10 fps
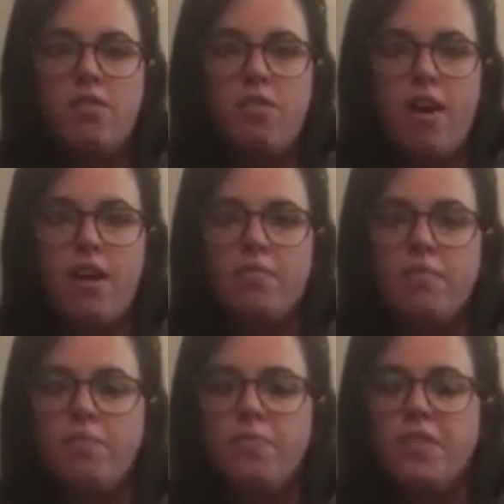grade.
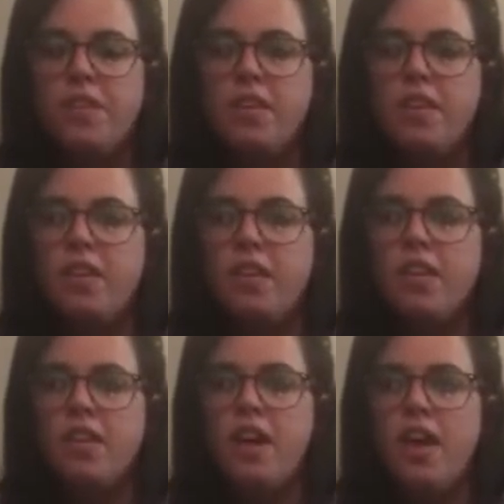
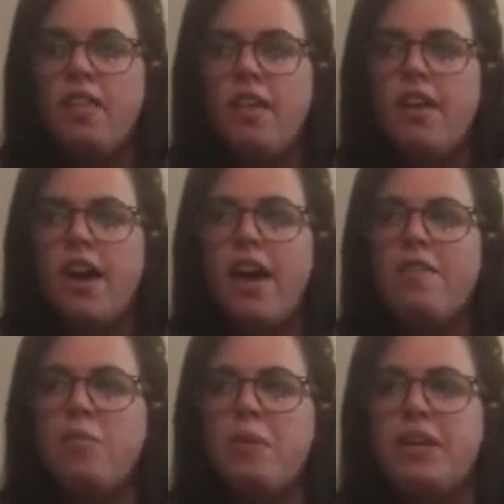And, like, I have
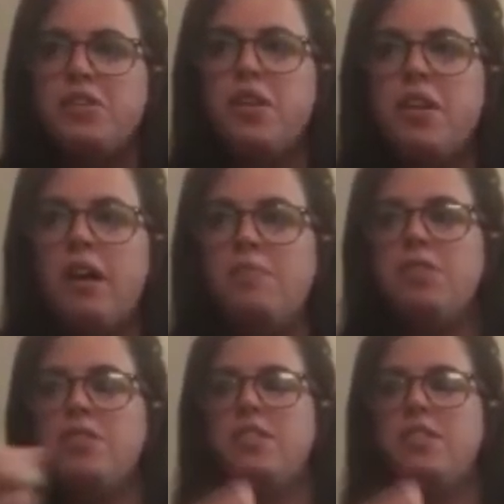a picture. And I'm just